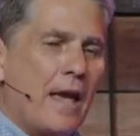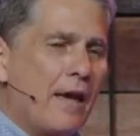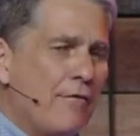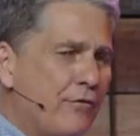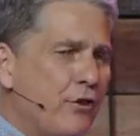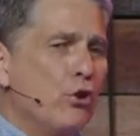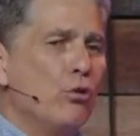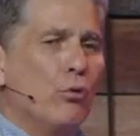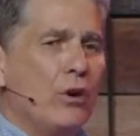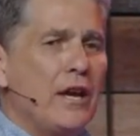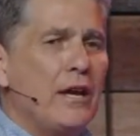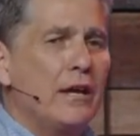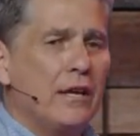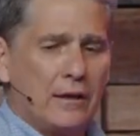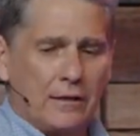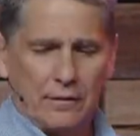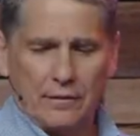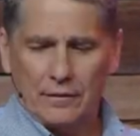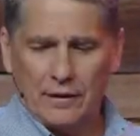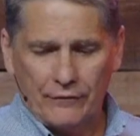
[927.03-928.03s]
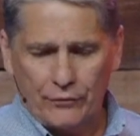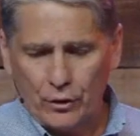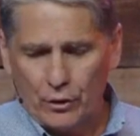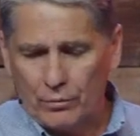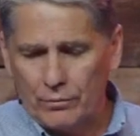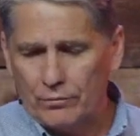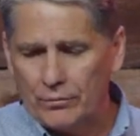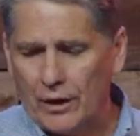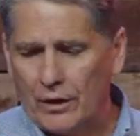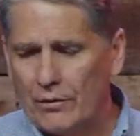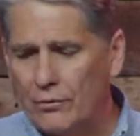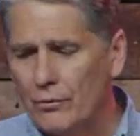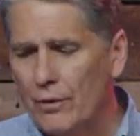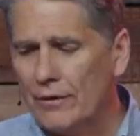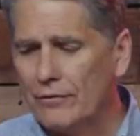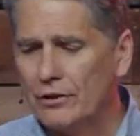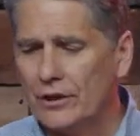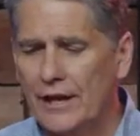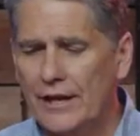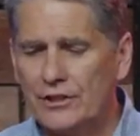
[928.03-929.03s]
If you read it, if you there in
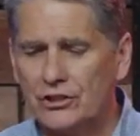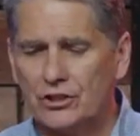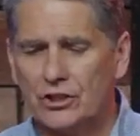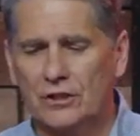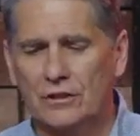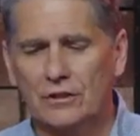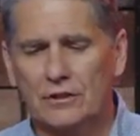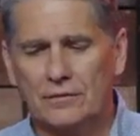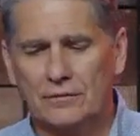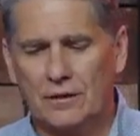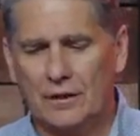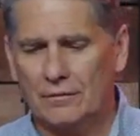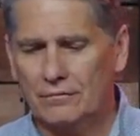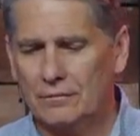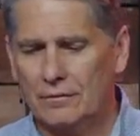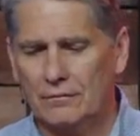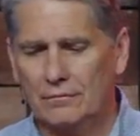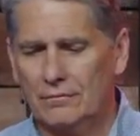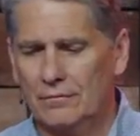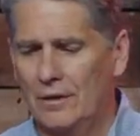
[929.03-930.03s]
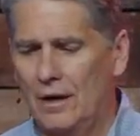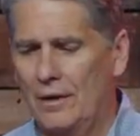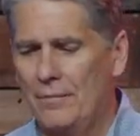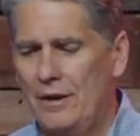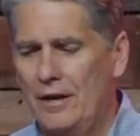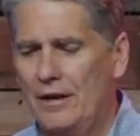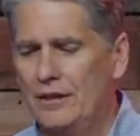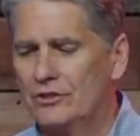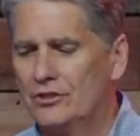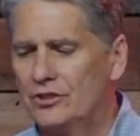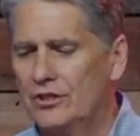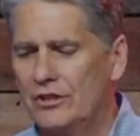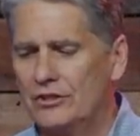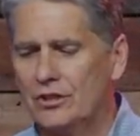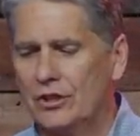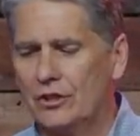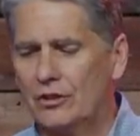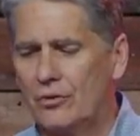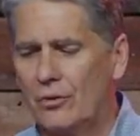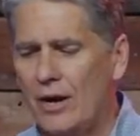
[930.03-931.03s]
Revelation, I mean, it's
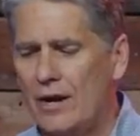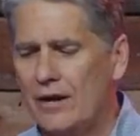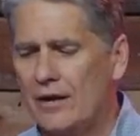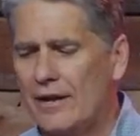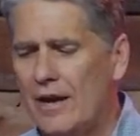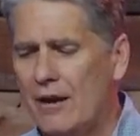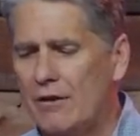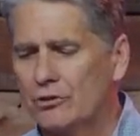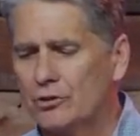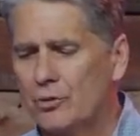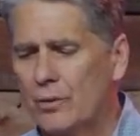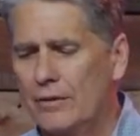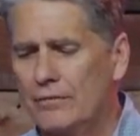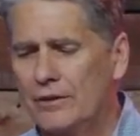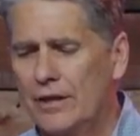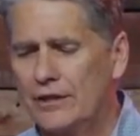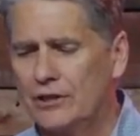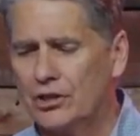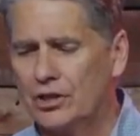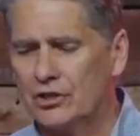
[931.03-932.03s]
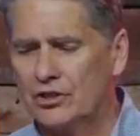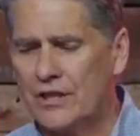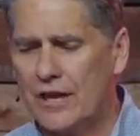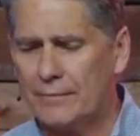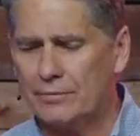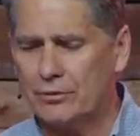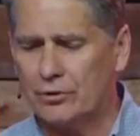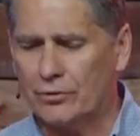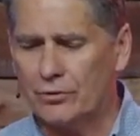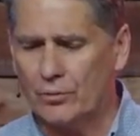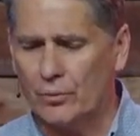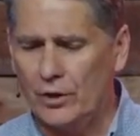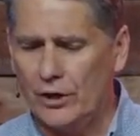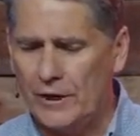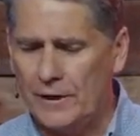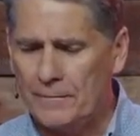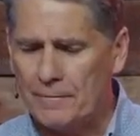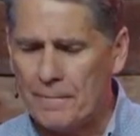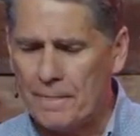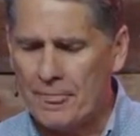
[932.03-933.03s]
such a great account. It's Revelation chapter
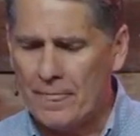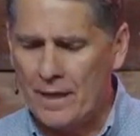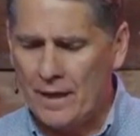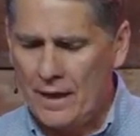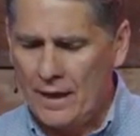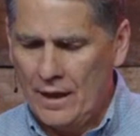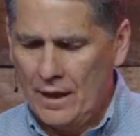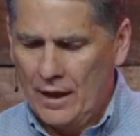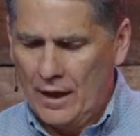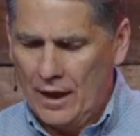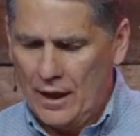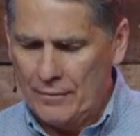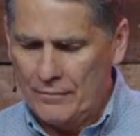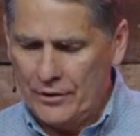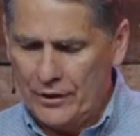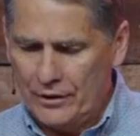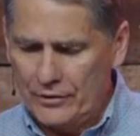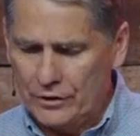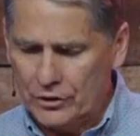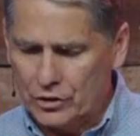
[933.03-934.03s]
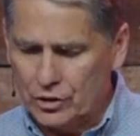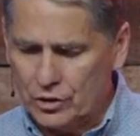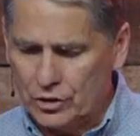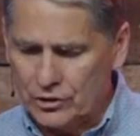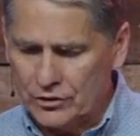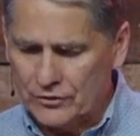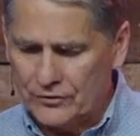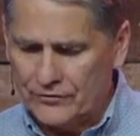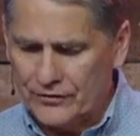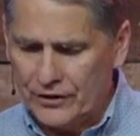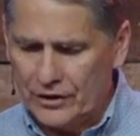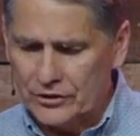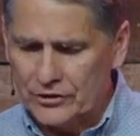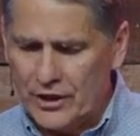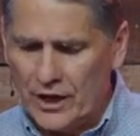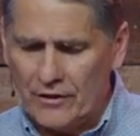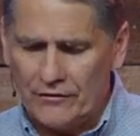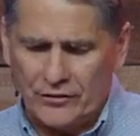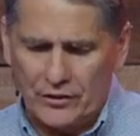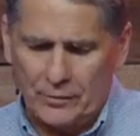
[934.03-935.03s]
3. Um, there, the church of
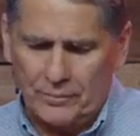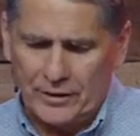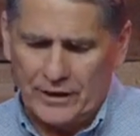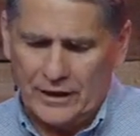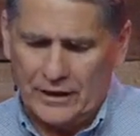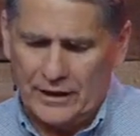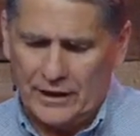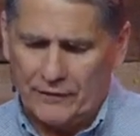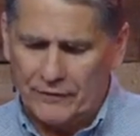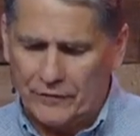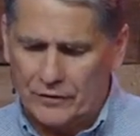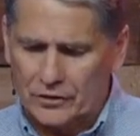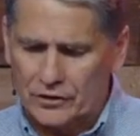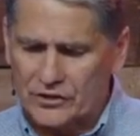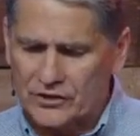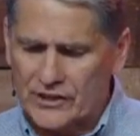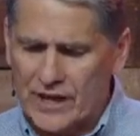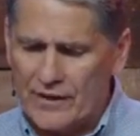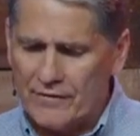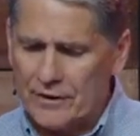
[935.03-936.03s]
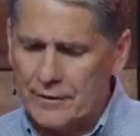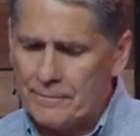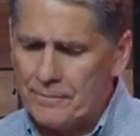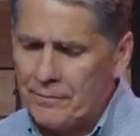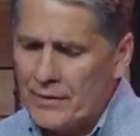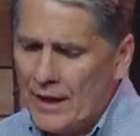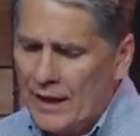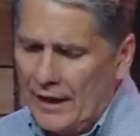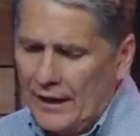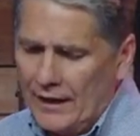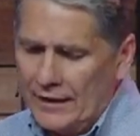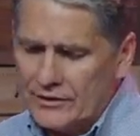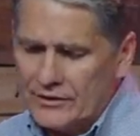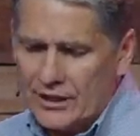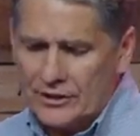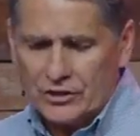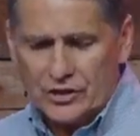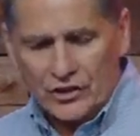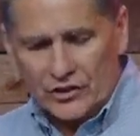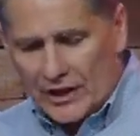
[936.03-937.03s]
Philadelphia, beginning at verse 7, he
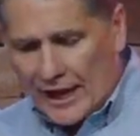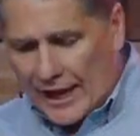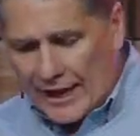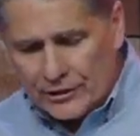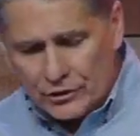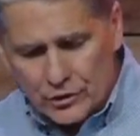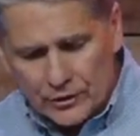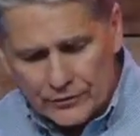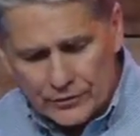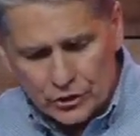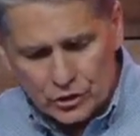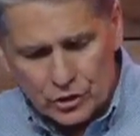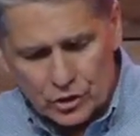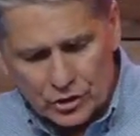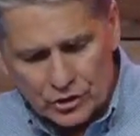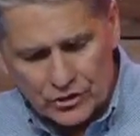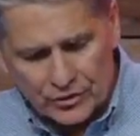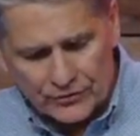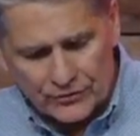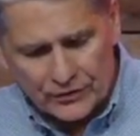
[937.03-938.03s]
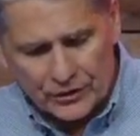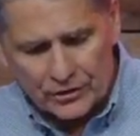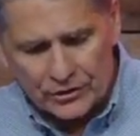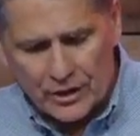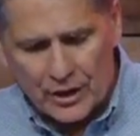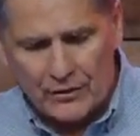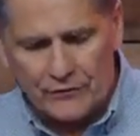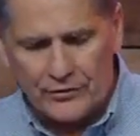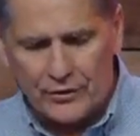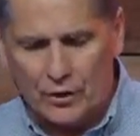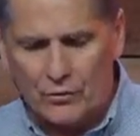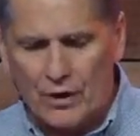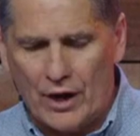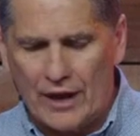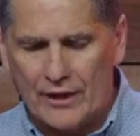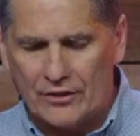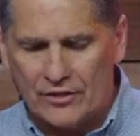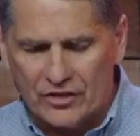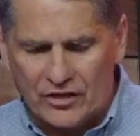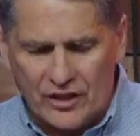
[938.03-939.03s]
says, To the angel of the church of Philadelphia,
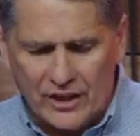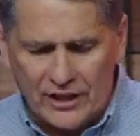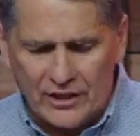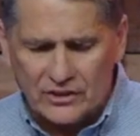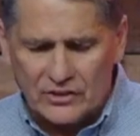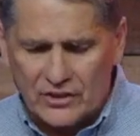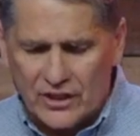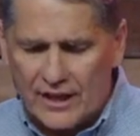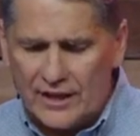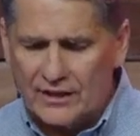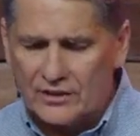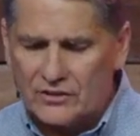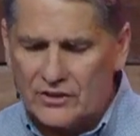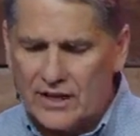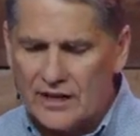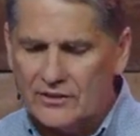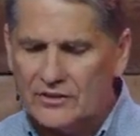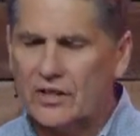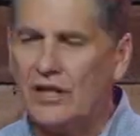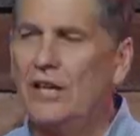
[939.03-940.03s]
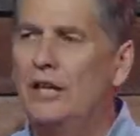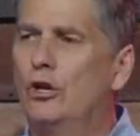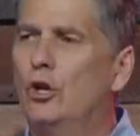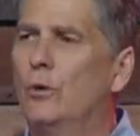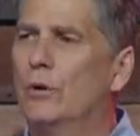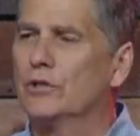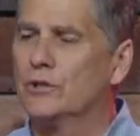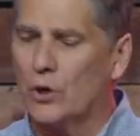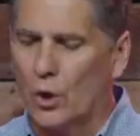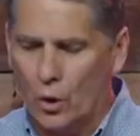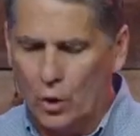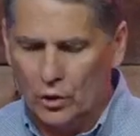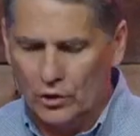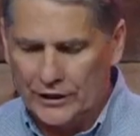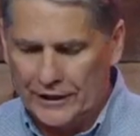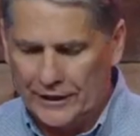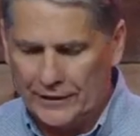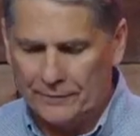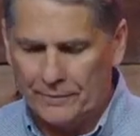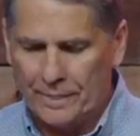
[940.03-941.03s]
write, These things says he who is
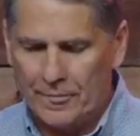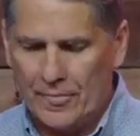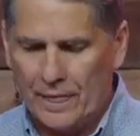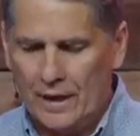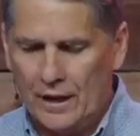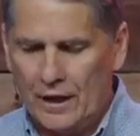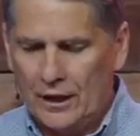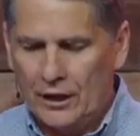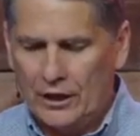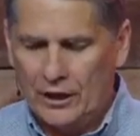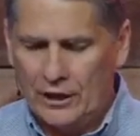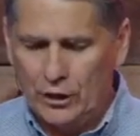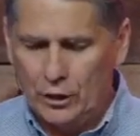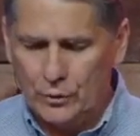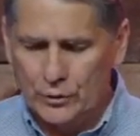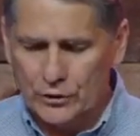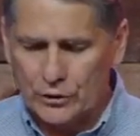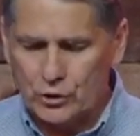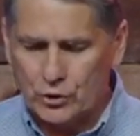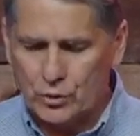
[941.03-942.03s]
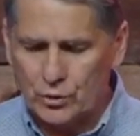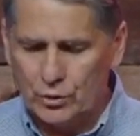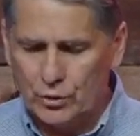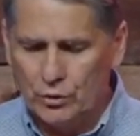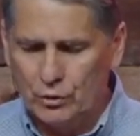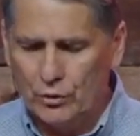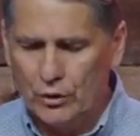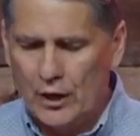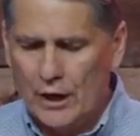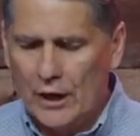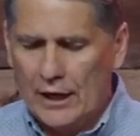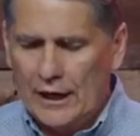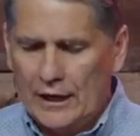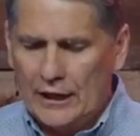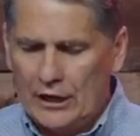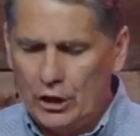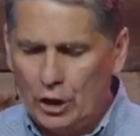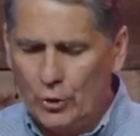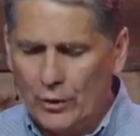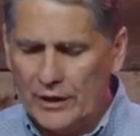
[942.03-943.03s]
holy, he who is true,
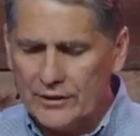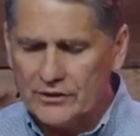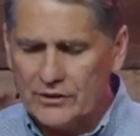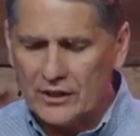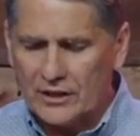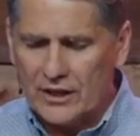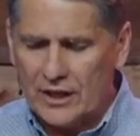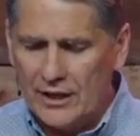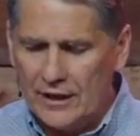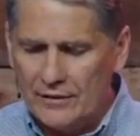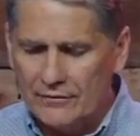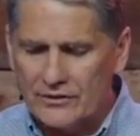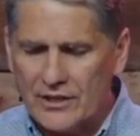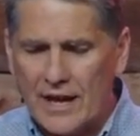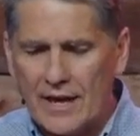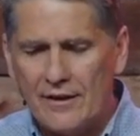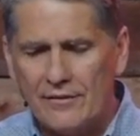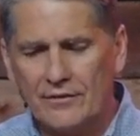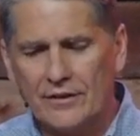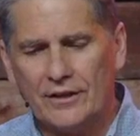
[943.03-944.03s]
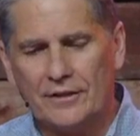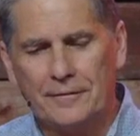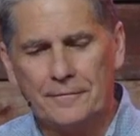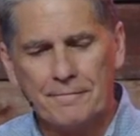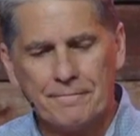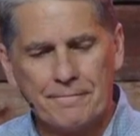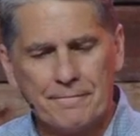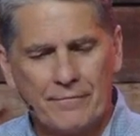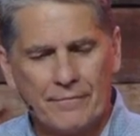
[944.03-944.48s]
he who has the key of David.